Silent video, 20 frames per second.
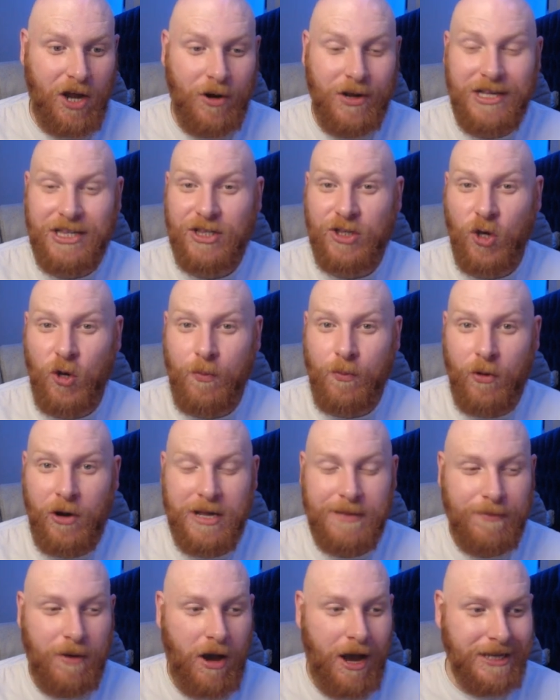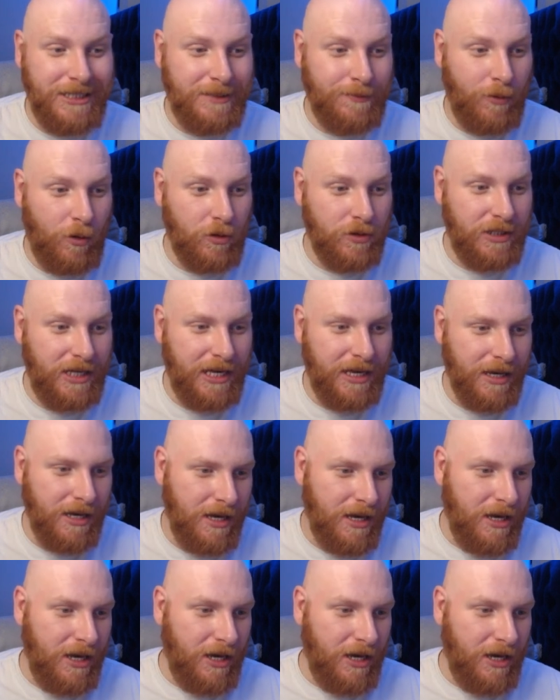only 2 points behind Sporting.